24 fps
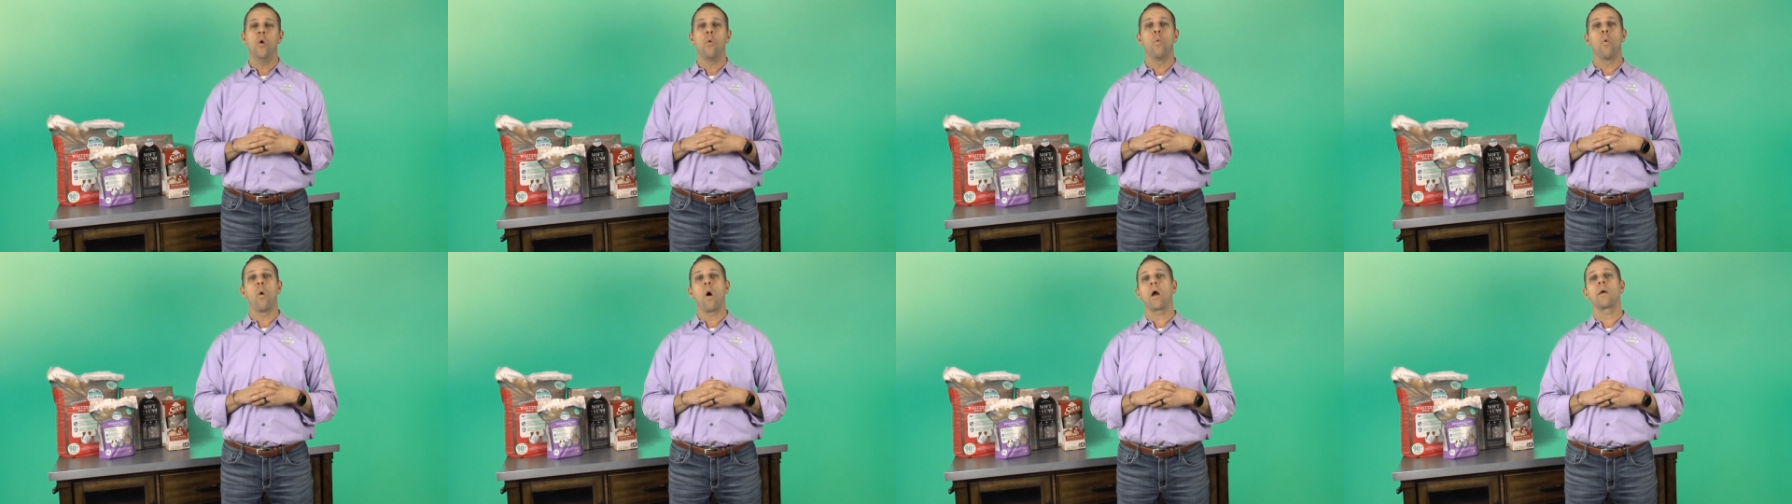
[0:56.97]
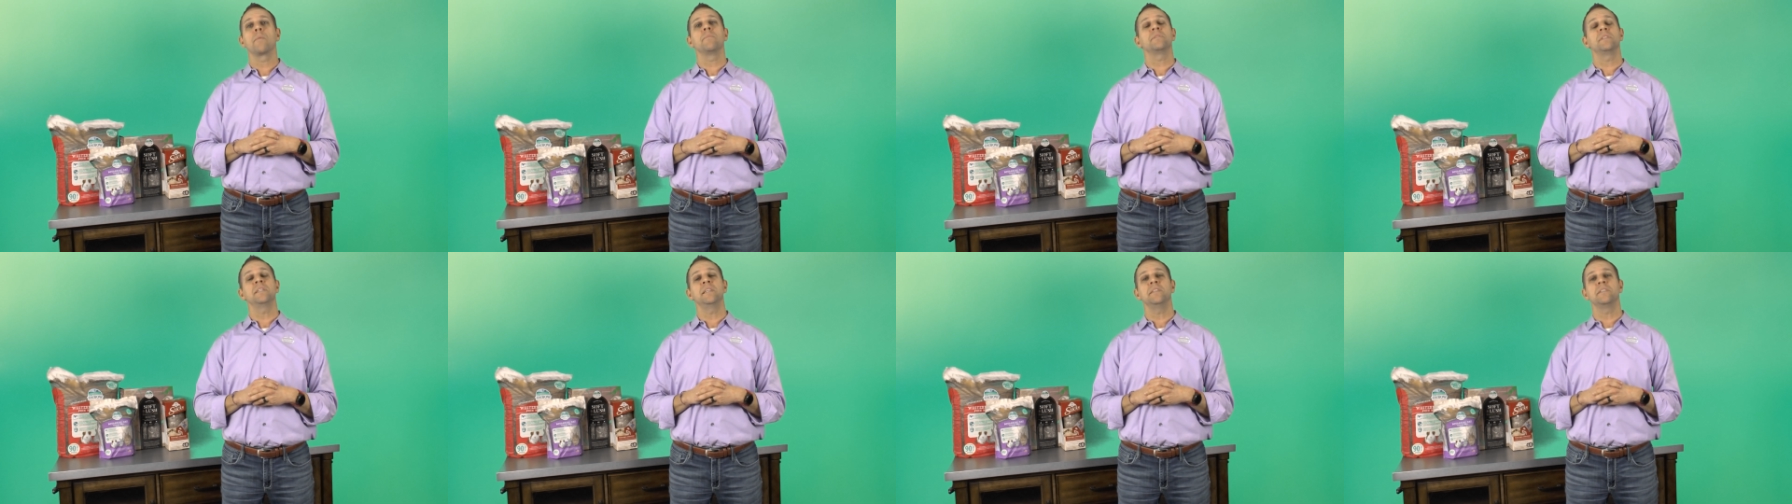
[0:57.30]

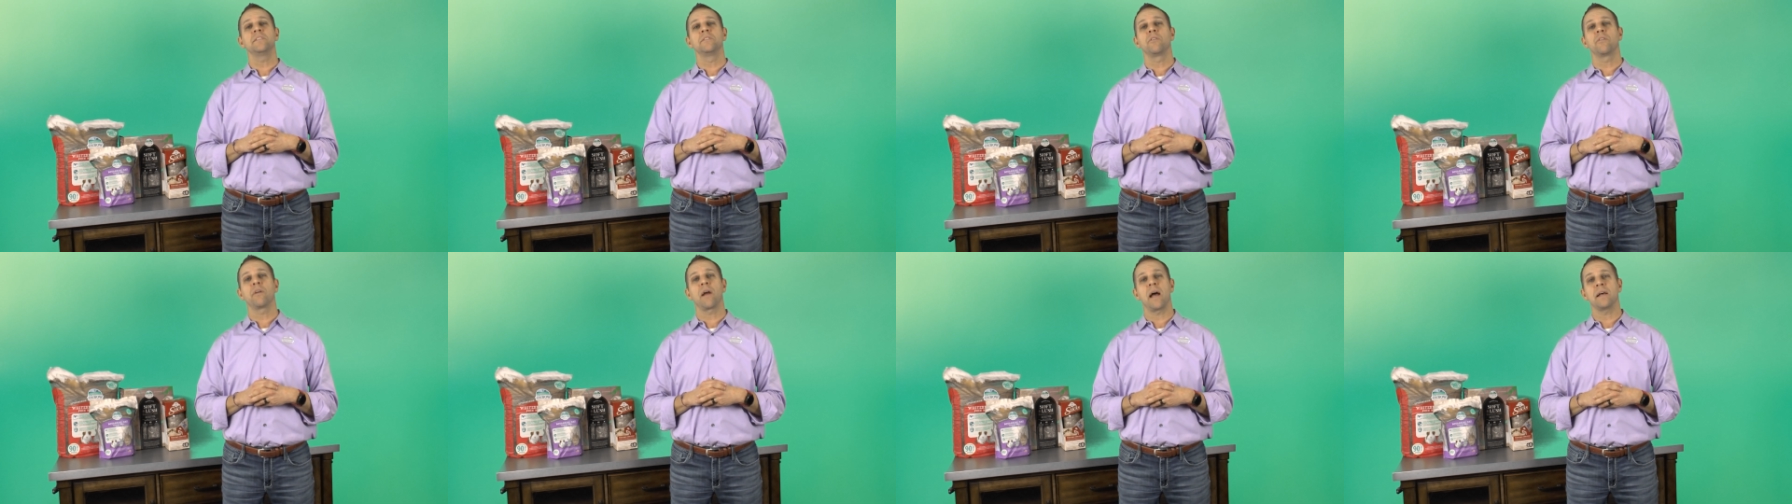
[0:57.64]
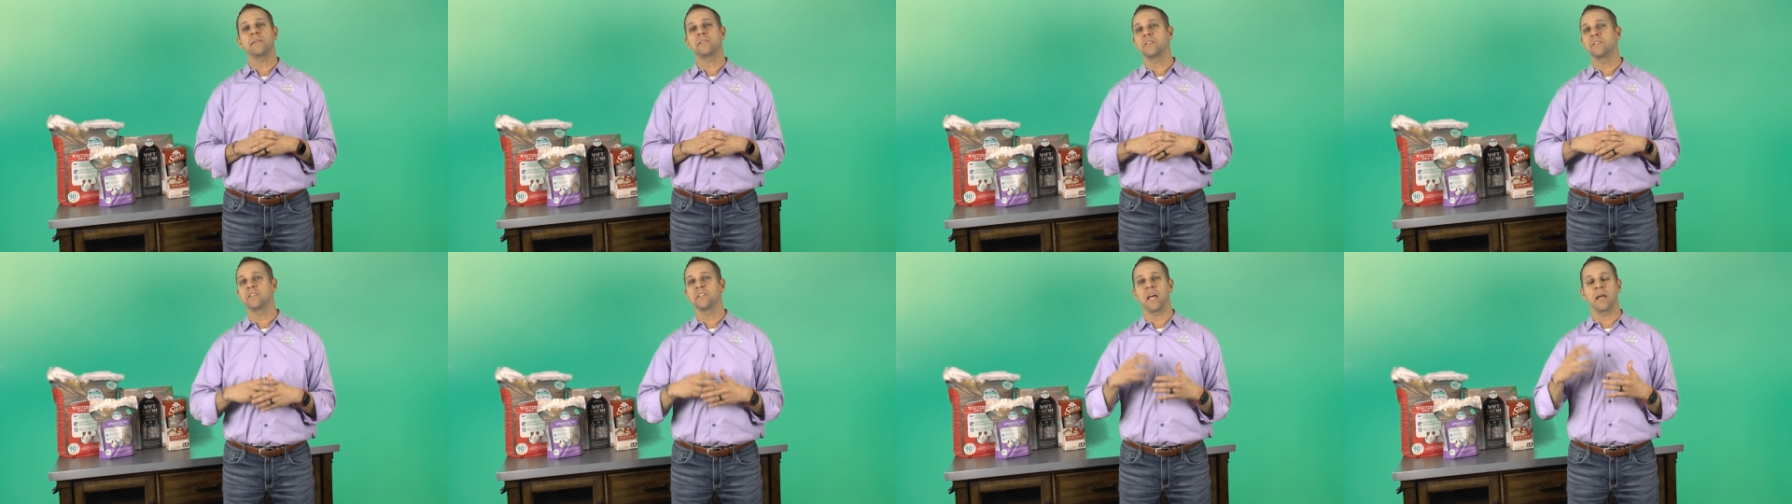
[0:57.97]
warm season
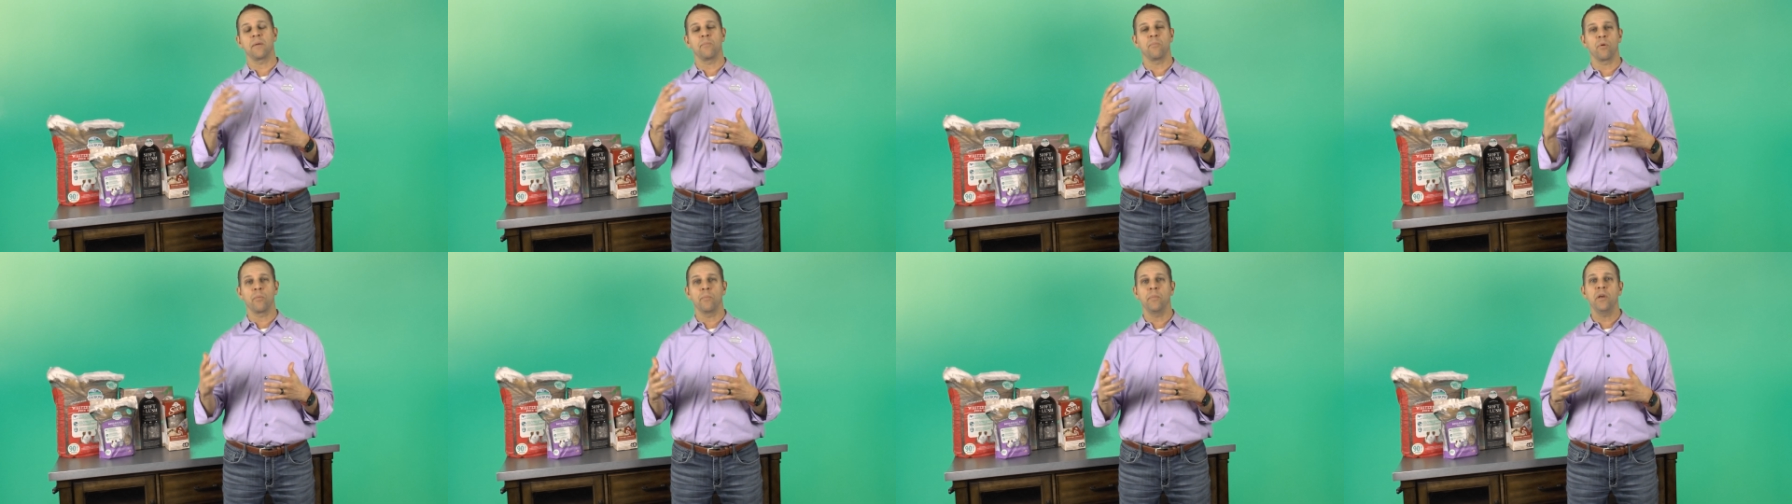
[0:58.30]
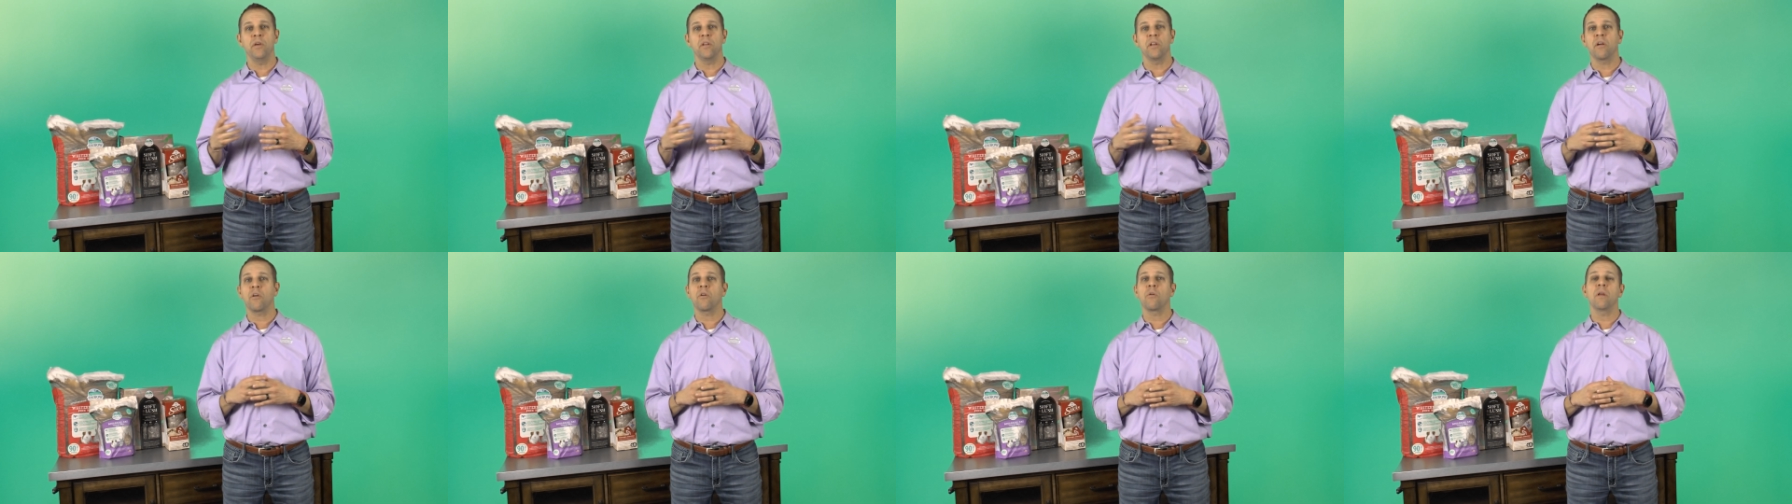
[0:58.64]
grasses like
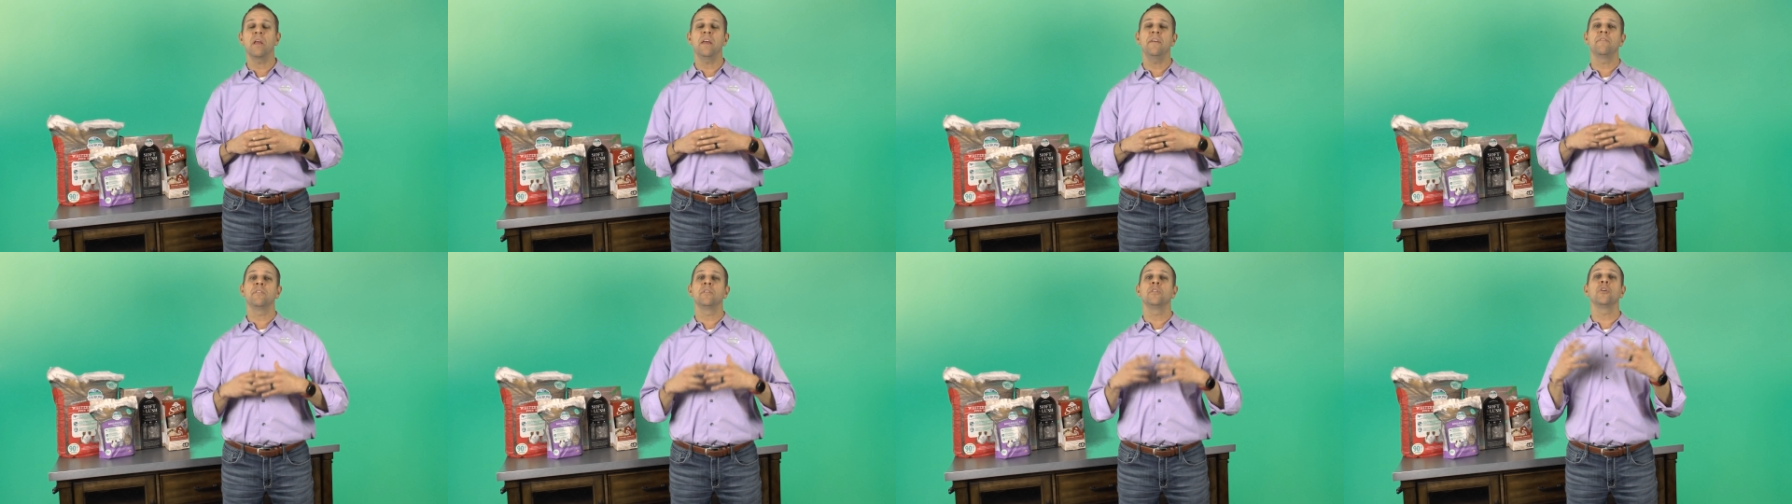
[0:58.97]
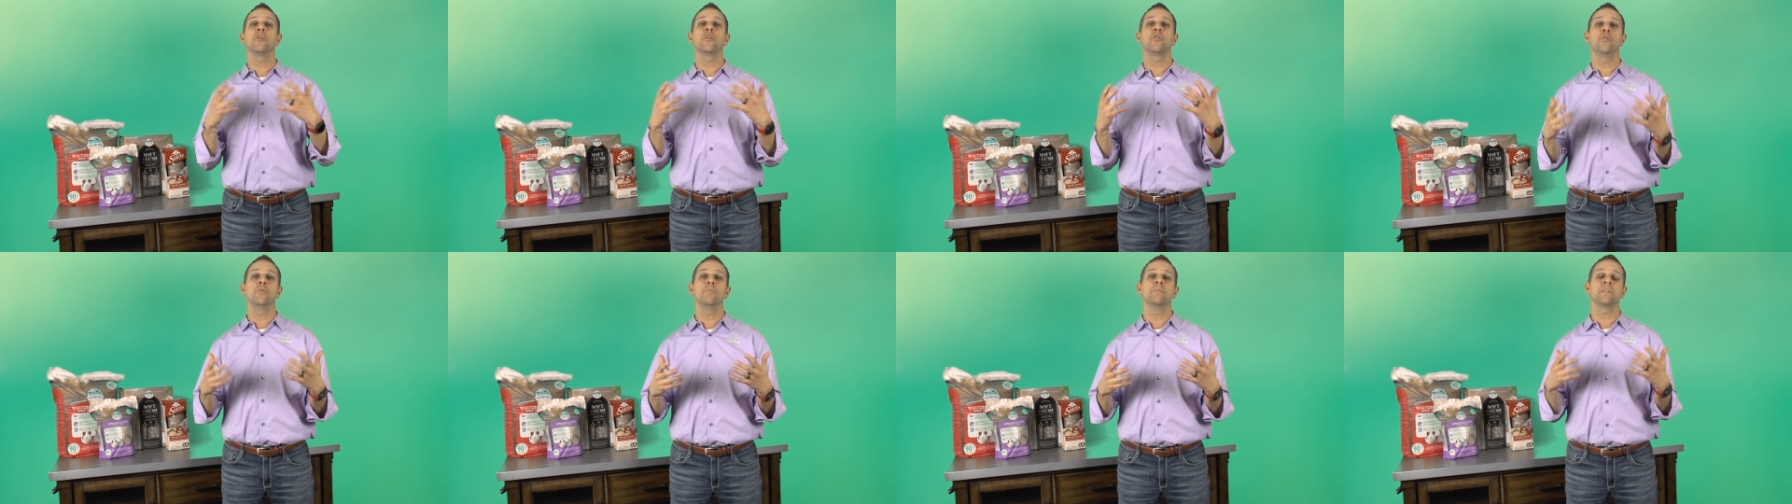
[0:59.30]
Bermuda, or even
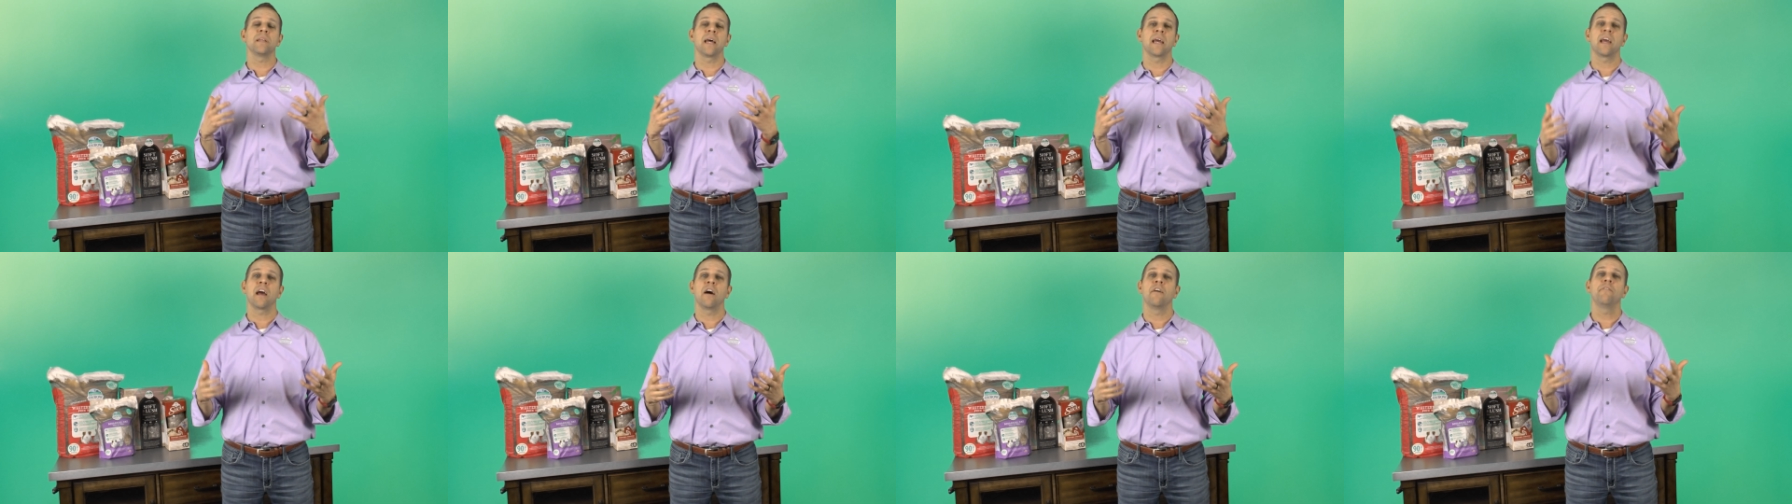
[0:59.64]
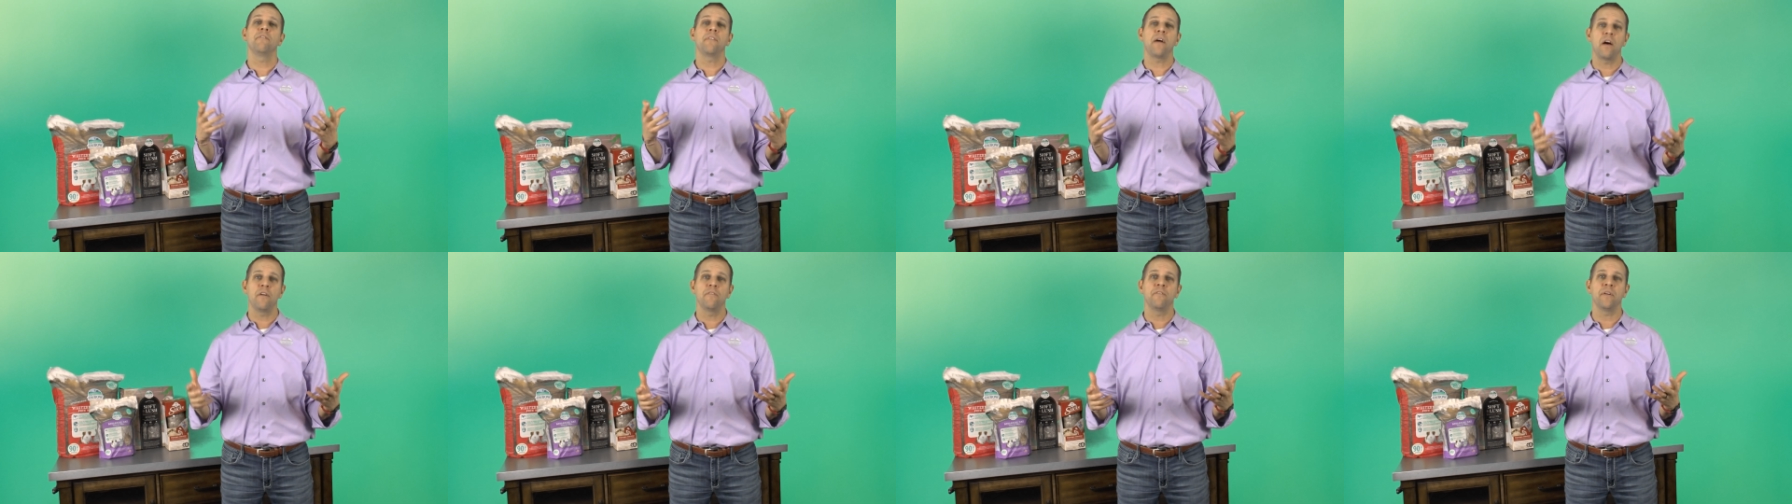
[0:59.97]
legumes like
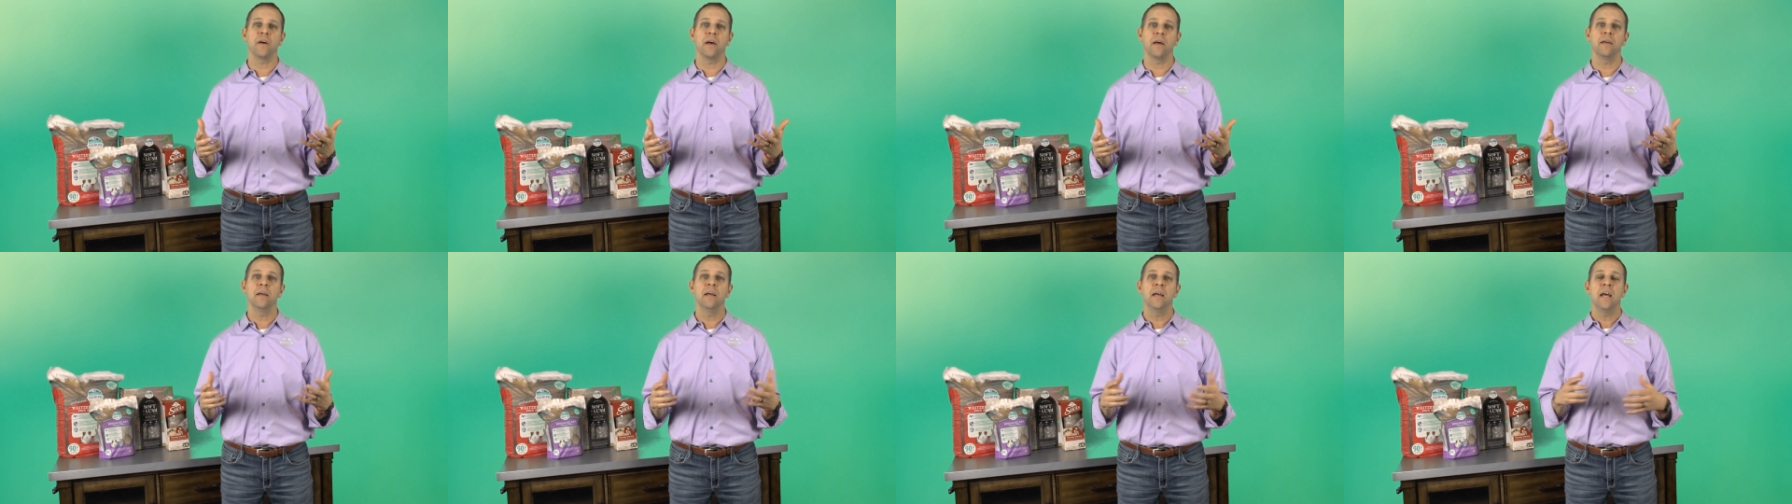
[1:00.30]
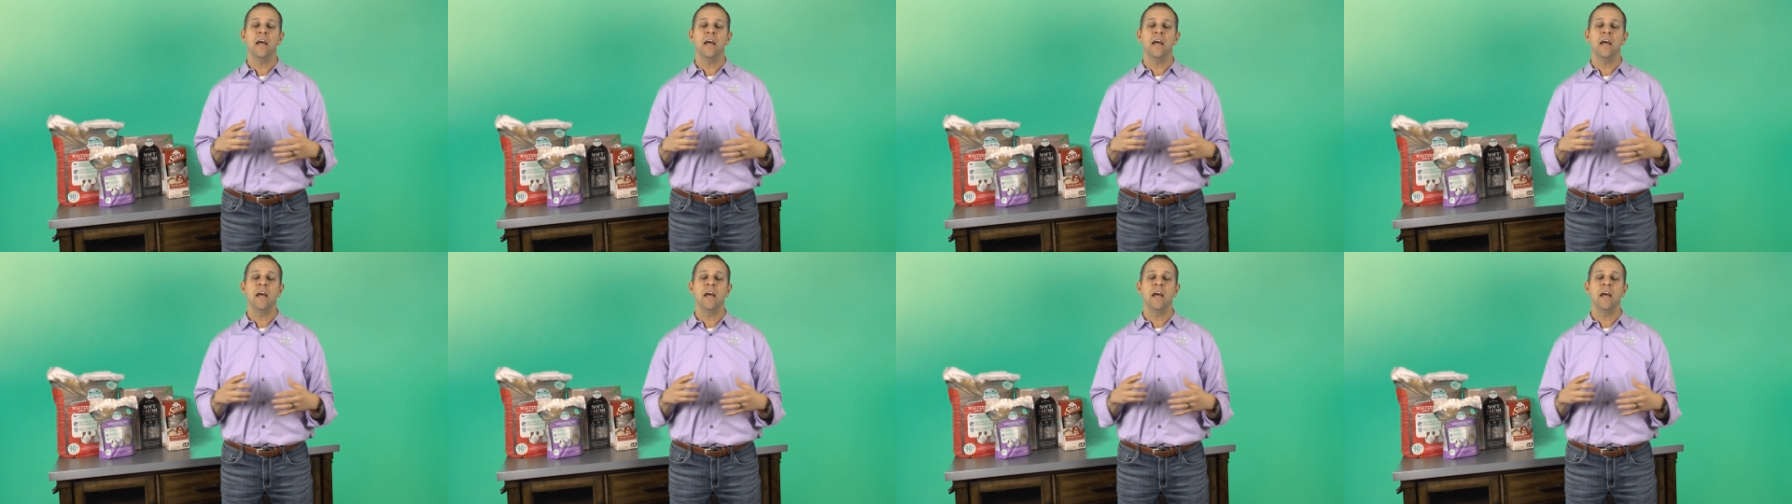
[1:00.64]
alfalfa,